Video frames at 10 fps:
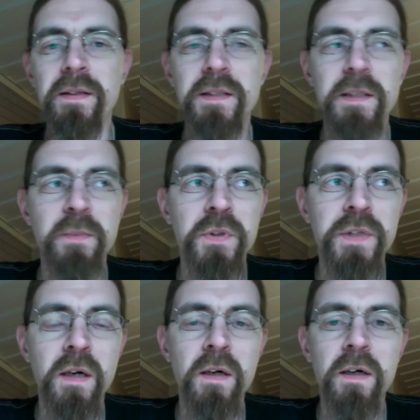Seymore
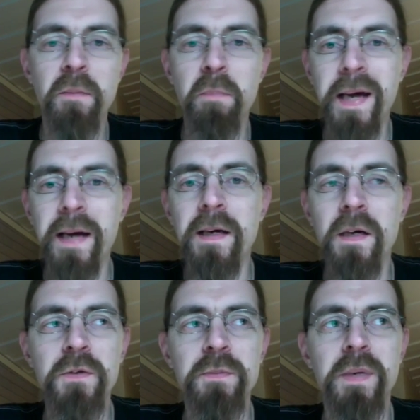Duncan Blackouts,